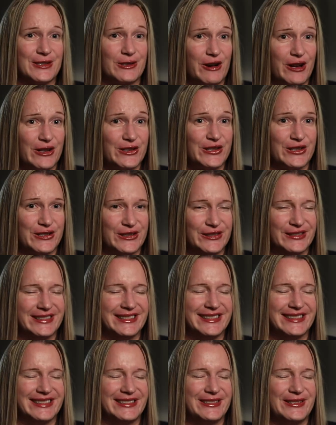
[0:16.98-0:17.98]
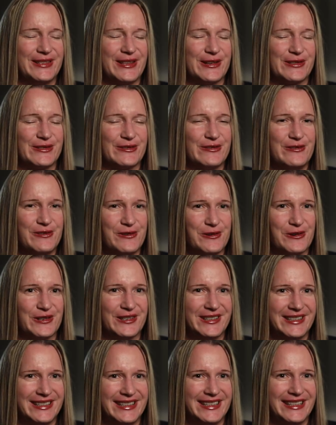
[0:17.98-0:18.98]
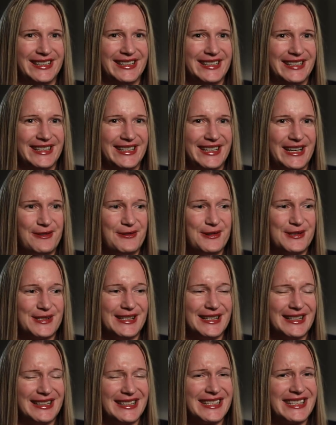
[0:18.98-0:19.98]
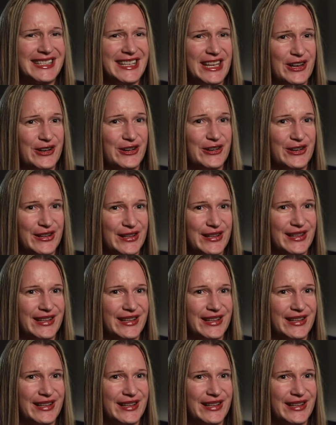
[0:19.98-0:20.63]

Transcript: Toronto in 2004. I was a little scared,